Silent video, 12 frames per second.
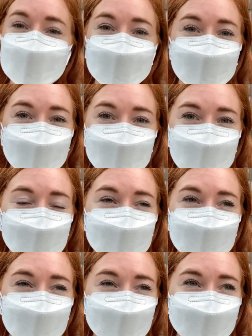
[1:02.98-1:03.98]
of France, but it's
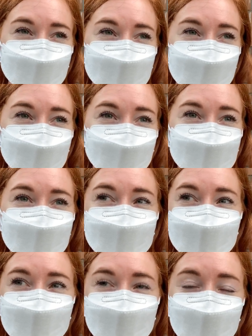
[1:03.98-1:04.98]
only gonna take us
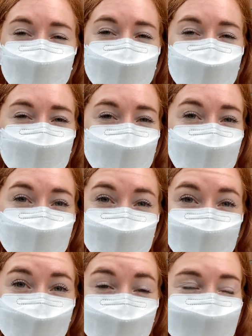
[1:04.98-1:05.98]
a 2.5 hour bus
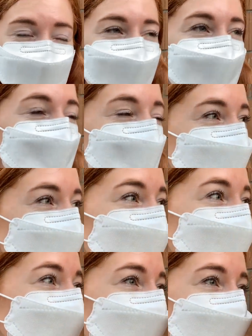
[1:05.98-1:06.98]
ride.
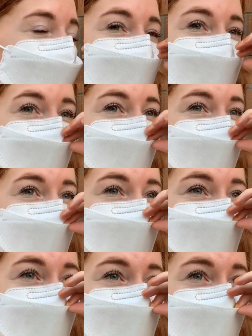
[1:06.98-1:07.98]
So yeah, I'm gonna go
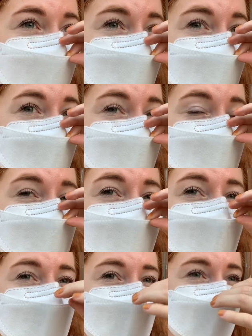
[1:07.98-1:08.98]
find Kyla. We don't
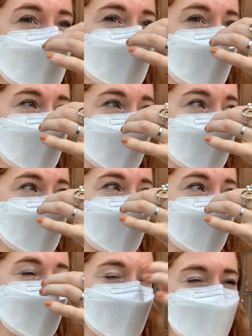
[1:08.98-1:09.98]
have our tickets yet, but I
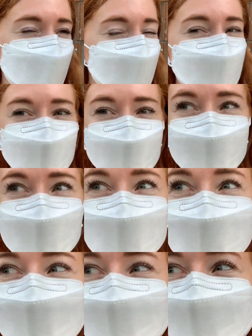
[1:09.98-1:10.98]
don't feel like
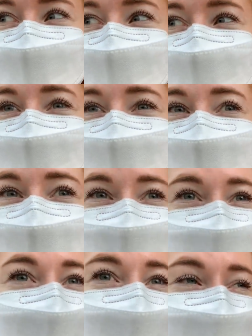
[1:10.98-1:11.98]
it's
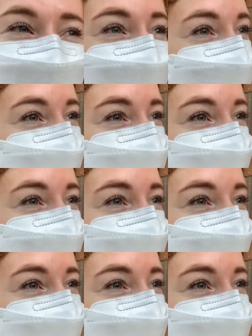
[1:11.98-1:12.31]
gonna sell